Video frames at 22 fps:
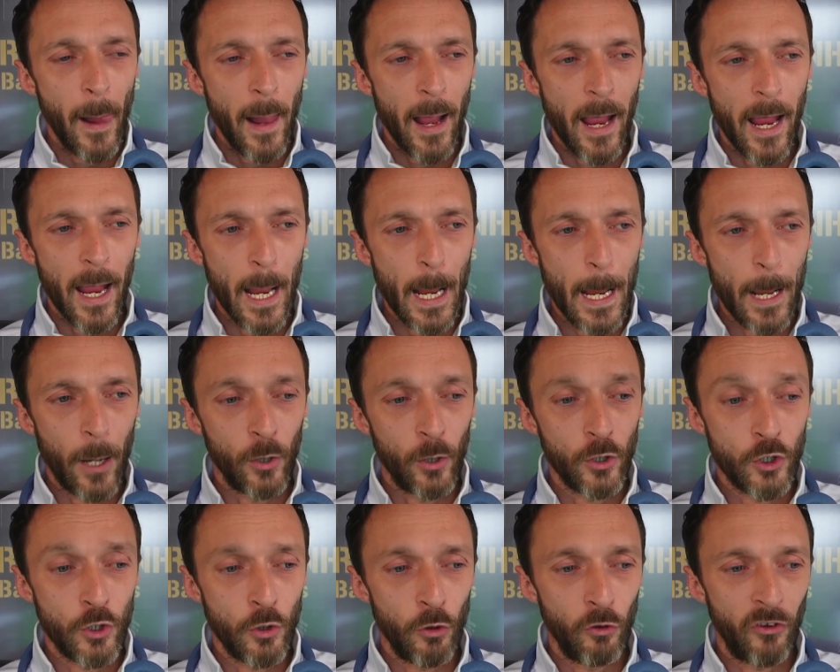on
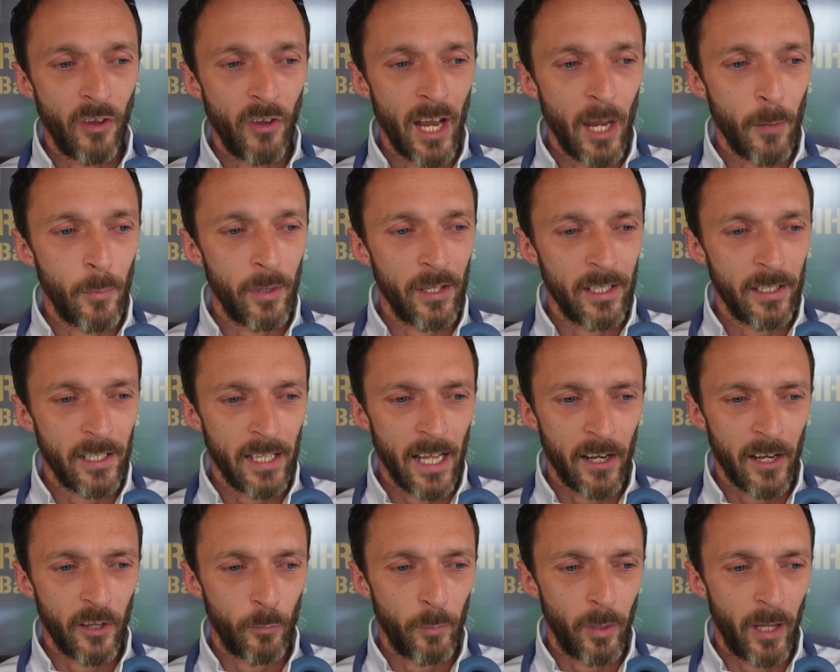Tuesday night, but
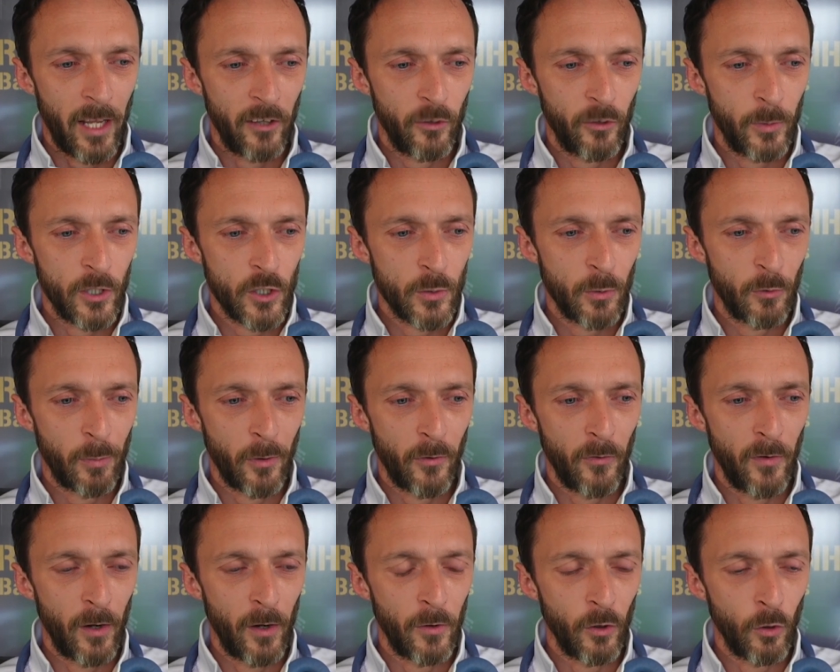Janis Blaswich was
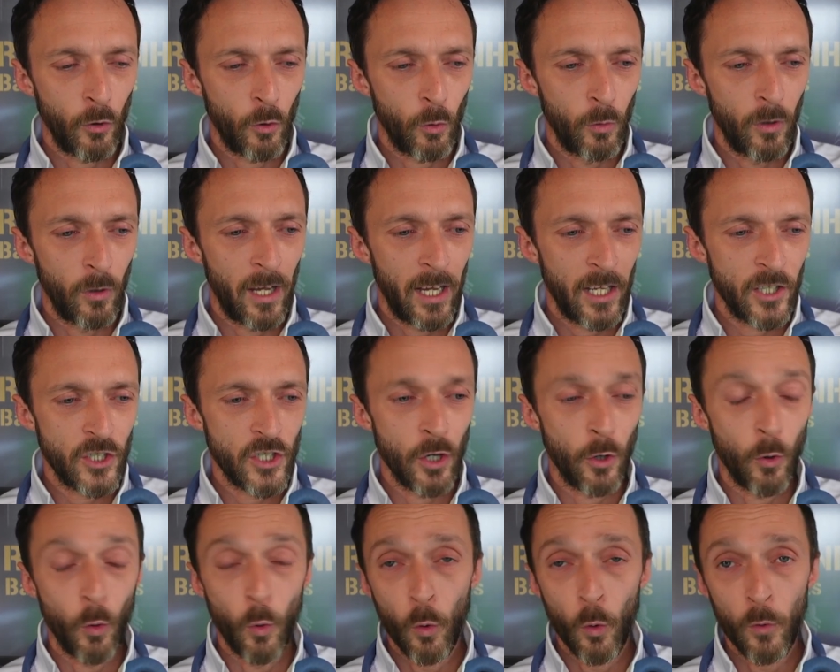preferred in goal last
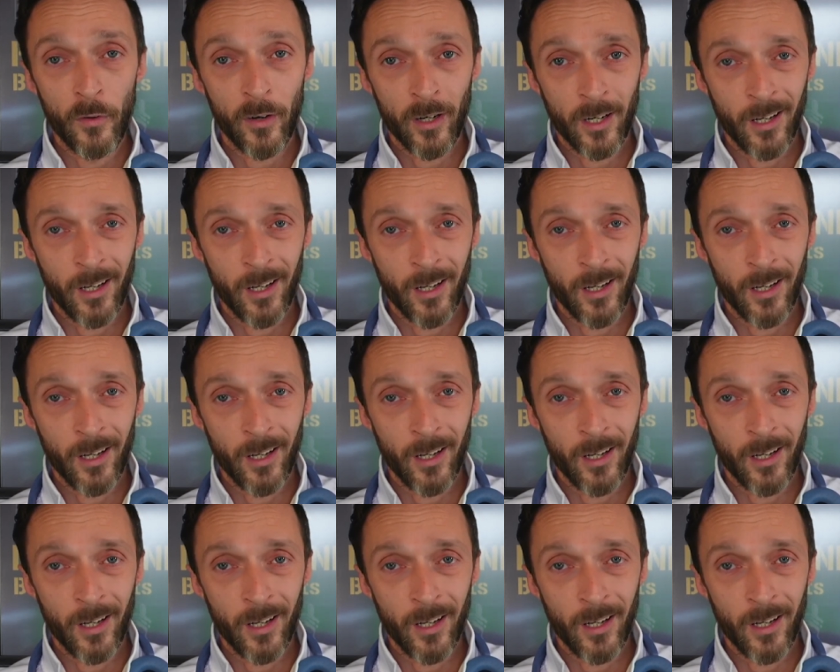year over